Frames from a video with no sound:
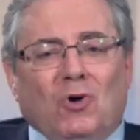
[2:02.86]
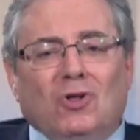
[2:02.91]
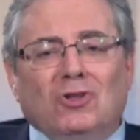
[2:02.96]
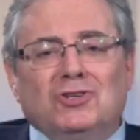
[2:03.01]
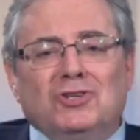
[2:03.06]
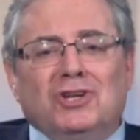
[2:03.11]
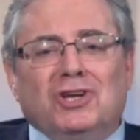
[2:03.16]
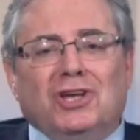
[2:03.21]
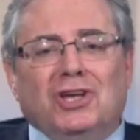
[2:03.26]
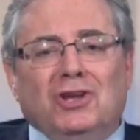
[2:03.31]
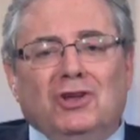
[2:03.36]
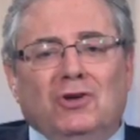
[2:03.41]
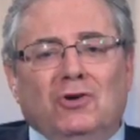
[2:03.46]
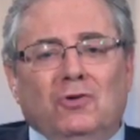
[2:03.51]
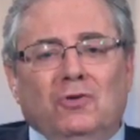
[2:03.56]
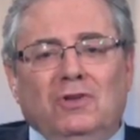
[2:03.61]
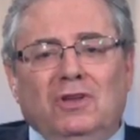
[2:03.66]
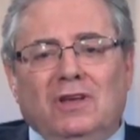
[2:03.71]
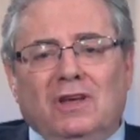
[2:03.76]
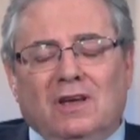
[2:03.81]
called
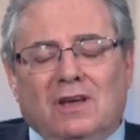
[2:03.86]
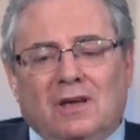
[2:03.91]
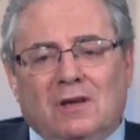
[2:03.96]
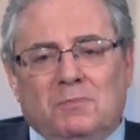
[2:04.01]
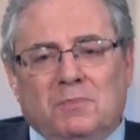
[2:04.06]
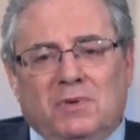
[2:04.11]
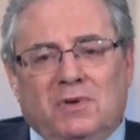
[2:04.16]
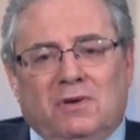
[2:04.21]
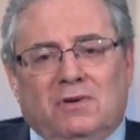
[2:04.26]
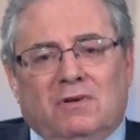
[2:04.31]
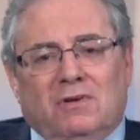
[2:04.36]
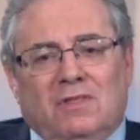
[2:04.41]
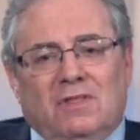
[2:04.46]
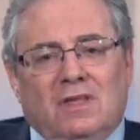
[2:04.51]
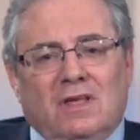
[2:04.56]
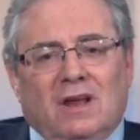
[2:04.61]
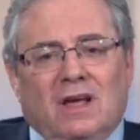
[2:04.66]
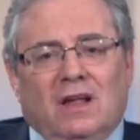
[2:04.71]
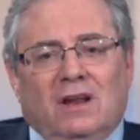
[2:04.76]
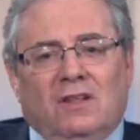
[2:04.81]
chikungunya appear in
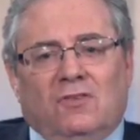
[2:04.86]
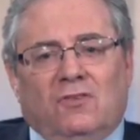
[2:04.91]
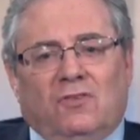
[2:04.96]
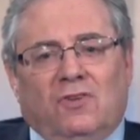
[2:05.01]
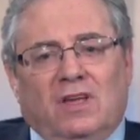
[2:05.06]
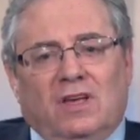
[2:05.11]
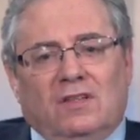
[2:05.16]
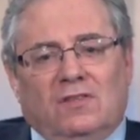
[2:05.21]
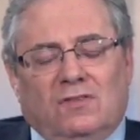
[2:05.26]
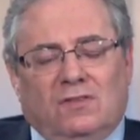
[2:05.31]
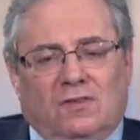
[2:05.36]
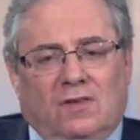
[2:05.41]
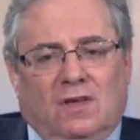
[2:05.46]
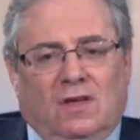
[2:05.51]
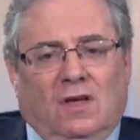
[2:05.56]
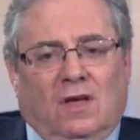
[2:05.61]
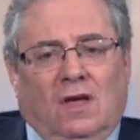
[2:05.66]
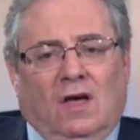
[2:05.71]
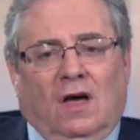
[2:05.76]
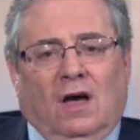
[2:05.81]
the United States.
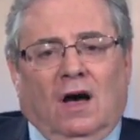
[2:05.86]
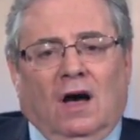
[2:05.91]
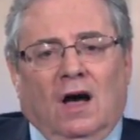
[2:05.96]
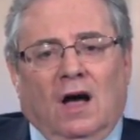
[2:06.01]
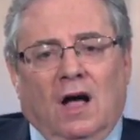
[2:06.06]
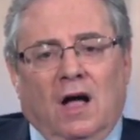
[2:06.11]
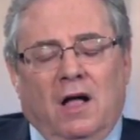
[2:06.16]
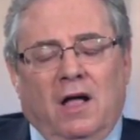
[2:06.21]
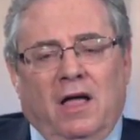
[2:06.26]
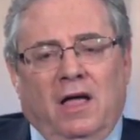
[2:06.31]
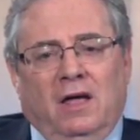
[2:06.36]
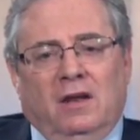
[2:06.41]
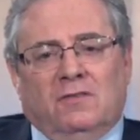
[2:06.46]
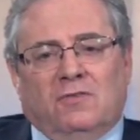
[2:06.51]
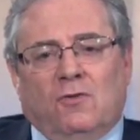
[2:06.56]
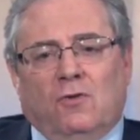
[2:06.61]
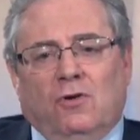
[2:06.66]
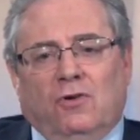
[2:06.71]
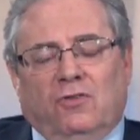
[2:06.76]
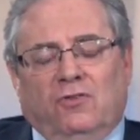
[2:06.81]
And
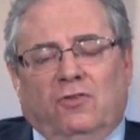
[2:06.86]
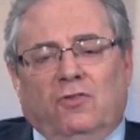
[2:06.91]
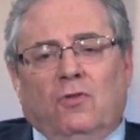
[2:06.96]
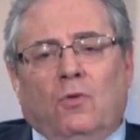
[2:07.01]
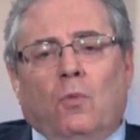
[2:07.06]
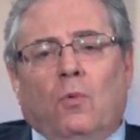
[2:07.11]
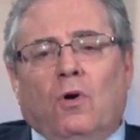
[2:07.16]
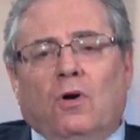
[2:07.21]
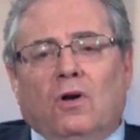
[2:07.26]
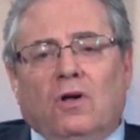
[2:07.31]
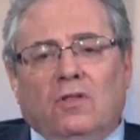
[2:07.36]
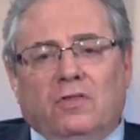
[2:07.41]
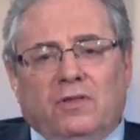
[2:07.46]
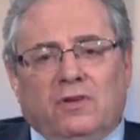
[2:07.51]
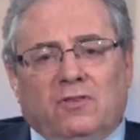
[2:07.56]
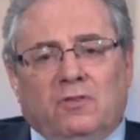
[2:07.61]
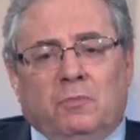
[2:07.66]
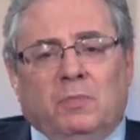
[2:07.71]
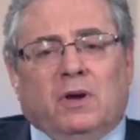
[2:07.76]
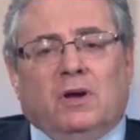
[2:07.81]
of course in the world
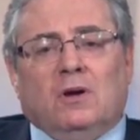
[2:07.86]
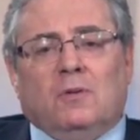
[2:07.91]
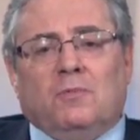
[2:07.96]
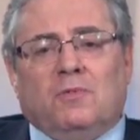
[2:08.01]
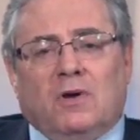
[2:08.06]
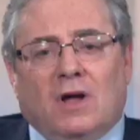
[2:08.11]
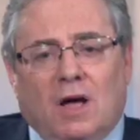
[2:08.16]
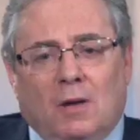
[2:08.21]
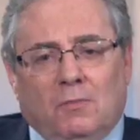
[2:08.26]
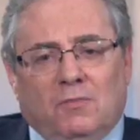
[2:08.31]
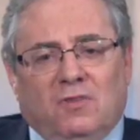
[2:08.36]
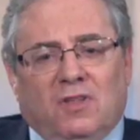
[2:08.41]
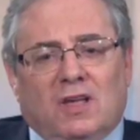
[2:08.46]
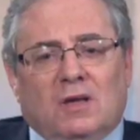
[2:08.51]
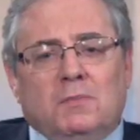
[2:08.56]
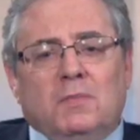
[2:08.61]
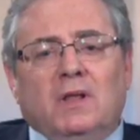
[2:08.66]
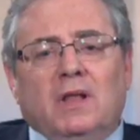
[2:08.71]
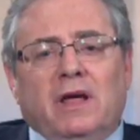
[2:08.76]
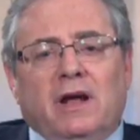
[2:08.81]
there's bigger problems
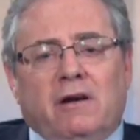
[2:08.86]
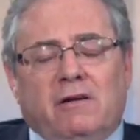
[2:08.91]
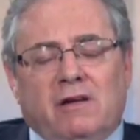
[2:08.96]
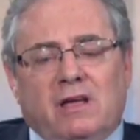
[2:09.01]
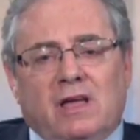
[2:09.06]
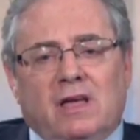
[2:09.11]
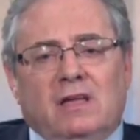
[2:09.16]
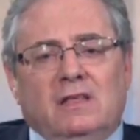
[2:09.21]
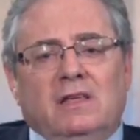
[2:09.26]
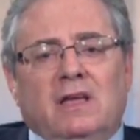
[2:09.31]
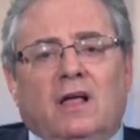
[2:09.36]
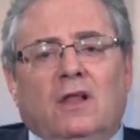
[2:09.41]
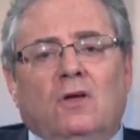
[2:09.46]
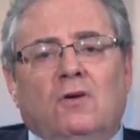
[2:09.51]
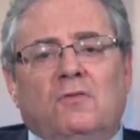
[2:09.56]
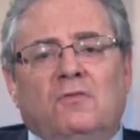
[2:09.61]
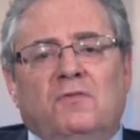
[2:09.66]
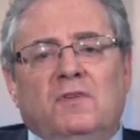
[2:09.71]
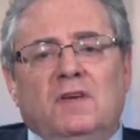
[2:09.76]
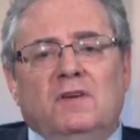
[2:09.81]
like malaria and
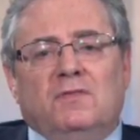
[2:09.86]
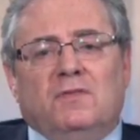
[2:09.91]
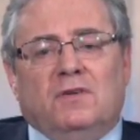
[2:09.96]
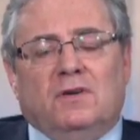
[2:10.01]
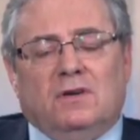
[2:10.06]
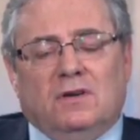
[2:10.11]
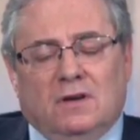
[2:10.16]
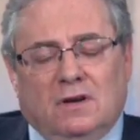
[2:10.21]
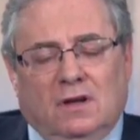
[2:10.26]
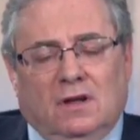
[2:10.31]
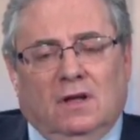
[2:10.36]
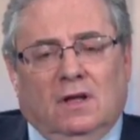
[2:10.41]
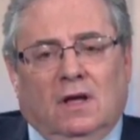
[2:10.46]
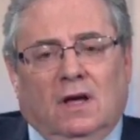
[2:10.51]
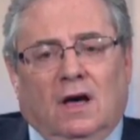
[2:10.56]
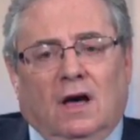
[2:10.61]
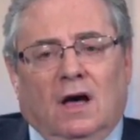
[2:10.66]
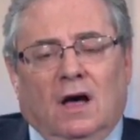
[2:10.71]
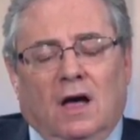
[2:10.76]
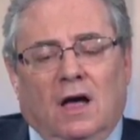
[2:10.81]
yellow fever,
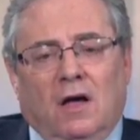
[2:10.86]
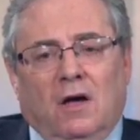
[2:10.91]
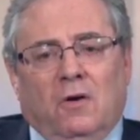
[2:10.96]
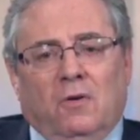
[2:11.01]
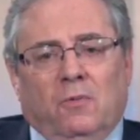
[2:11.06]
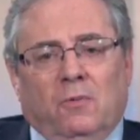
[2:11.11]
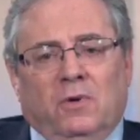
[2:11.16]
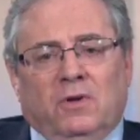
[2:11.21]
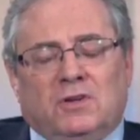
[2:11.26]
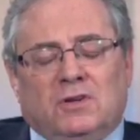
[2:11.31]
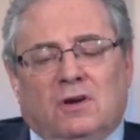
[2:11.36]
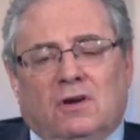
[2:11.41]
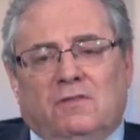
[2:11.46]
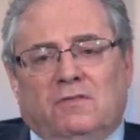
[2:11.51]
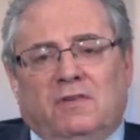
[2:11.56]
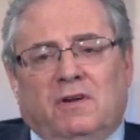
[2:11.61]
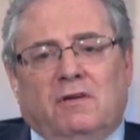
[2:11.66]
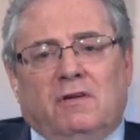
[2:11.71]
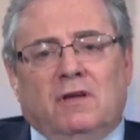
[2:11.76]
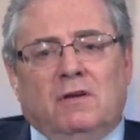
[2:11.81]
which are
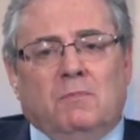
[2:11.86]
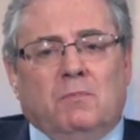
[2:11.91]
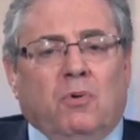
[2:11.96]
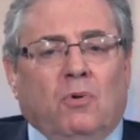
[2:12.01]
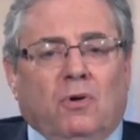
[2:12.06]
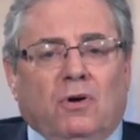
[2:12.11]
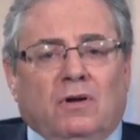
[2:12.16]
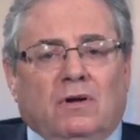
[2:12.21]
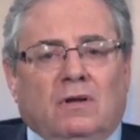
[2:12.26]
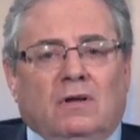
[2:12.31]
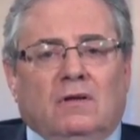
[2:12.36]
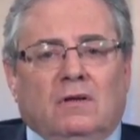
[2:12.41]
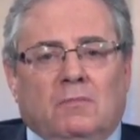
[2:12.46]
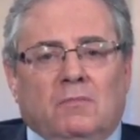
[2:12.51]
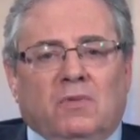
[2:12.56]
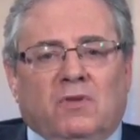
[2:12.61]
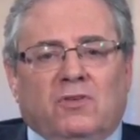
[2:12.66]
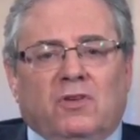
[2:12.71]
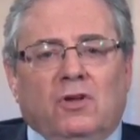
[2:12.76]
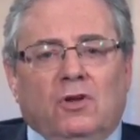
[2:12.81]
very important
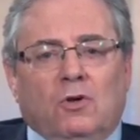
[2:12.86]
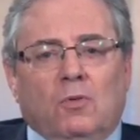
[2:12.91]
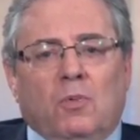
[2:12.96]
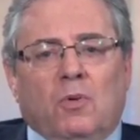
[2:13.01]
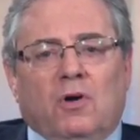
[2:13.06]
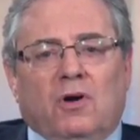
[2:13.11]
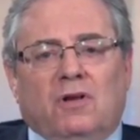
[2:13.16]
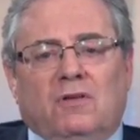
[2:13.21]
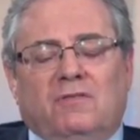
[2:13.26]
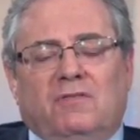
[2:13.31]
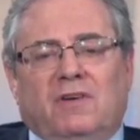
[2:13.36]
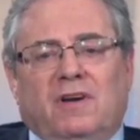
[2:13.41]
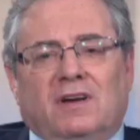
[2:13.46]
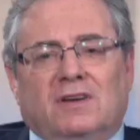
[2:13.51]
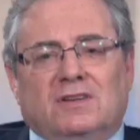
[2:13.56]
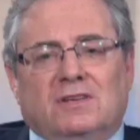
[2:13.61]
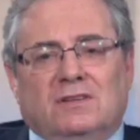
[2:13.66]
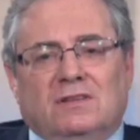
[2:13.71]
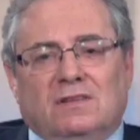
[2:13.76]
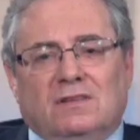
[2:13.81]
mosquito-borne
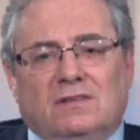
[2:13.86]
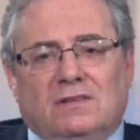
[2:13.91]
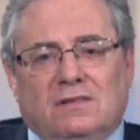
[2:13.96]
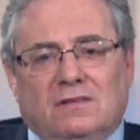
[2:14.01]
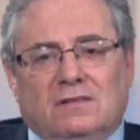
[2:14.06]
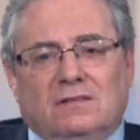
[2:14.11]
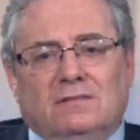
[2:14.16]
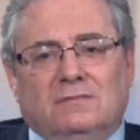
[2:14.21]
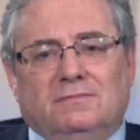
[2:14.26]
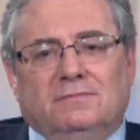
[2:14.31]
infections.